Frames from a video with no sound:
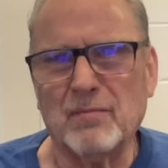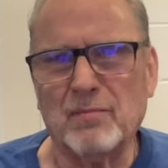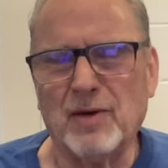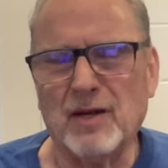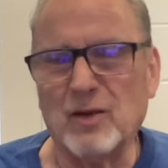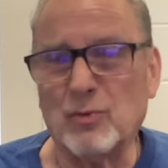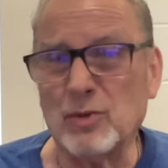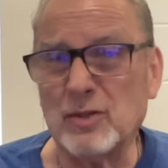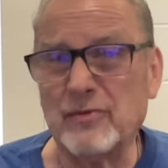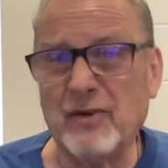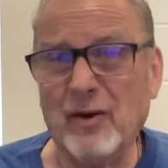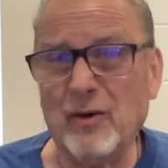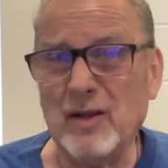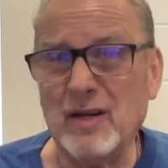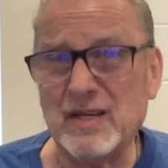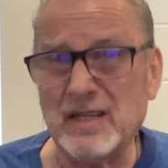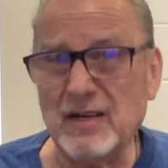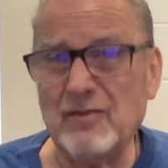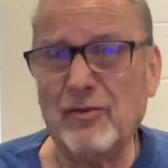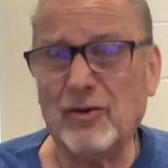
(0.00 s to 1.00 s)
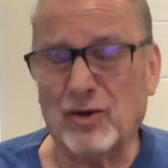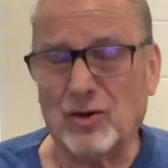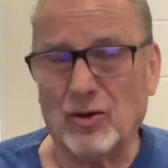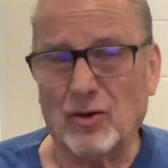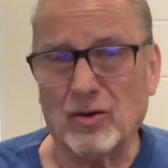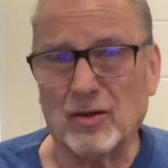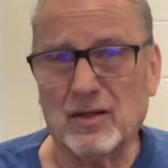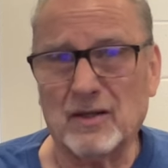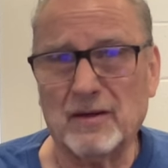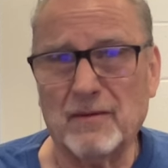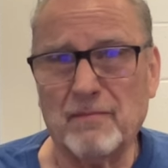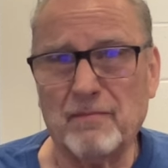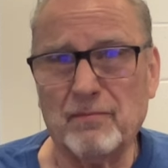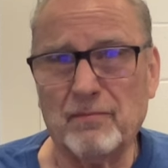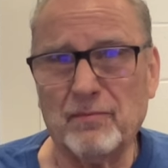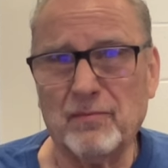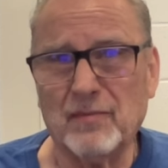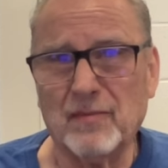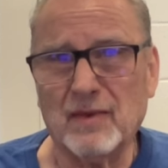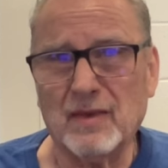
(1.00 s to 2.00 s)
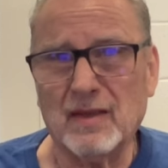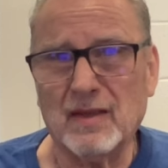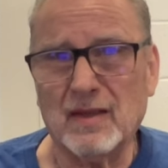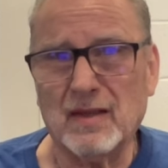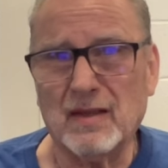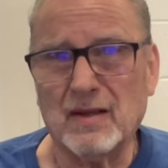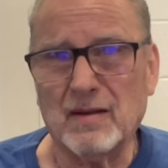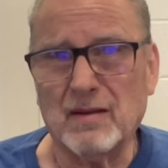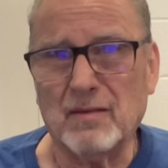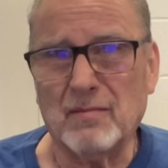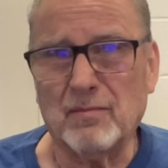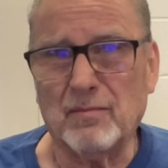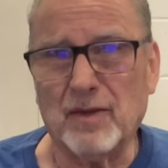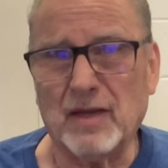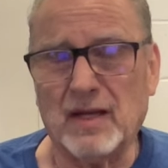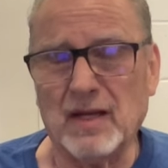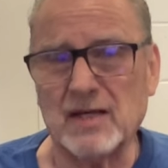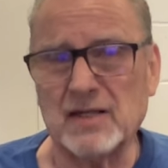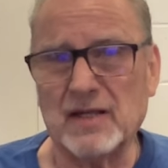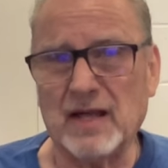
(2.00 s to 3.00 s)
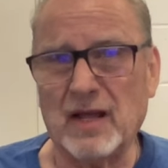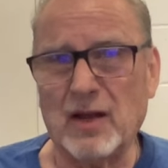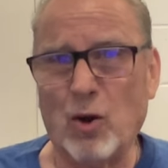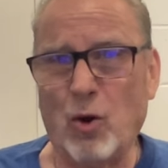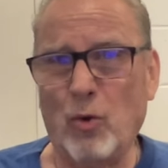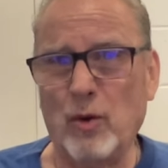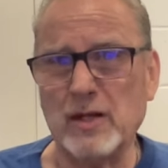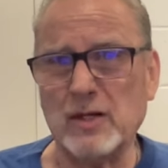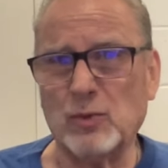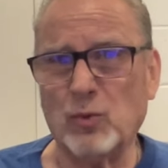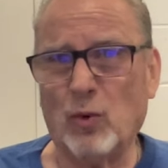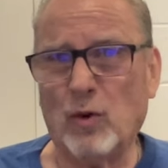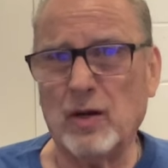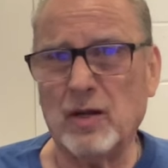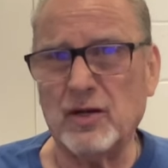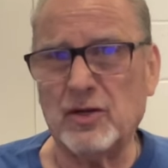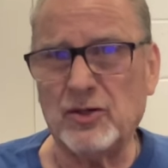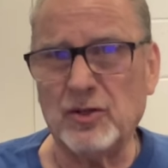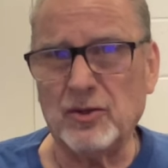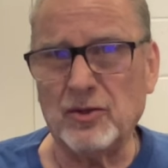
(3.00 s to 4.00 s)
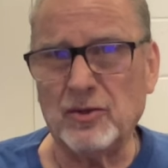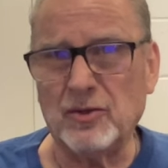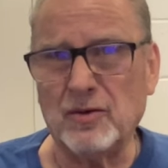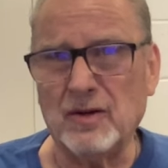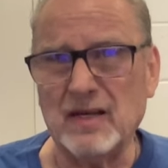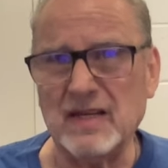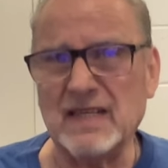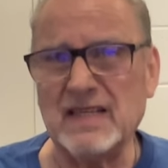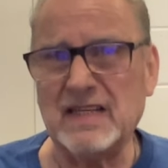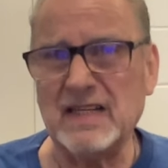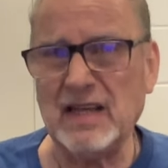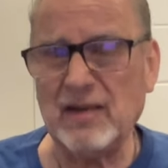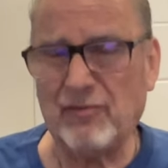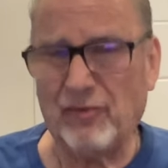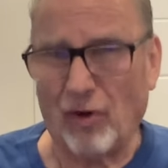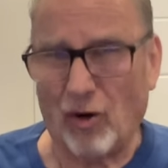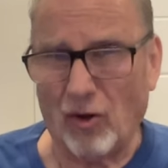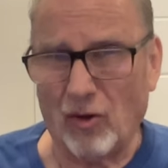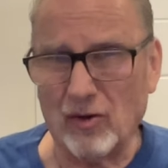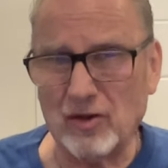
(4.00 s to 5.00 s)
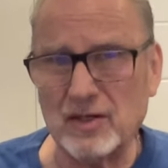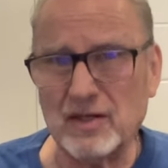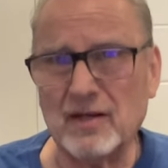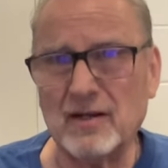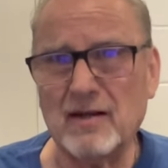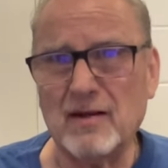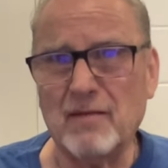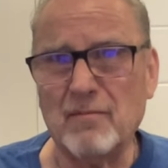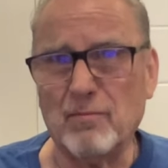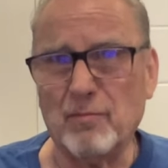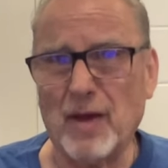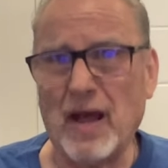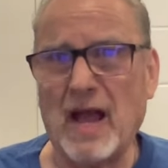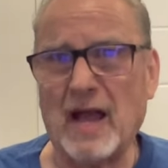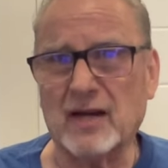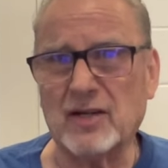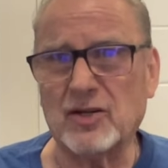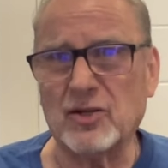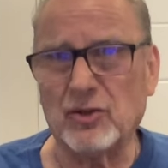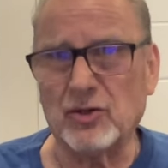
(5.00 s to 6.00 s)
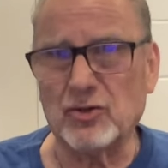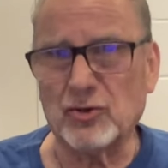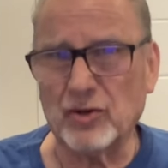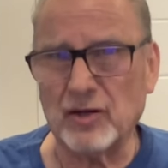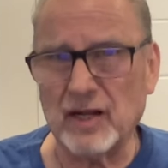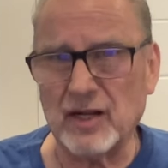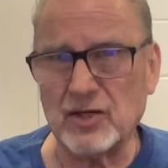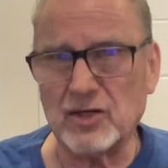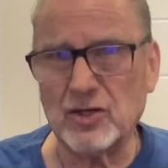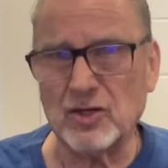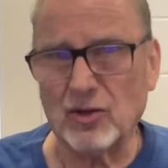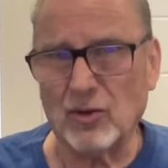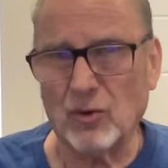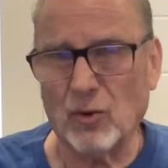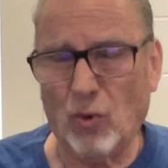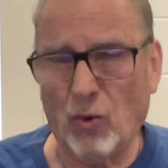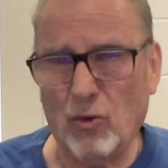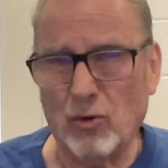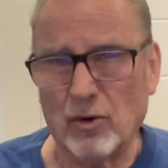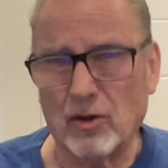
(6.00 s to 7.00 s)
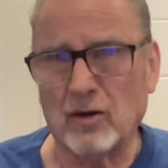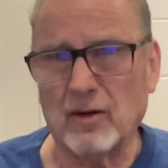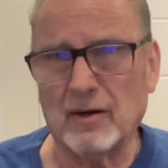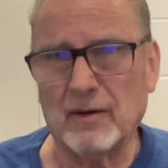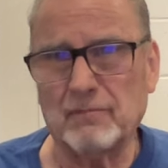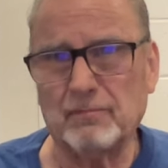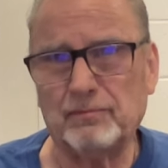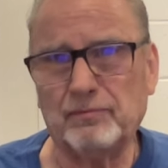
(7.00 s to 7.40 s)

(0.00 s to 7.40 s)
But it was very difficult because they always wanted to default back to the traditional order.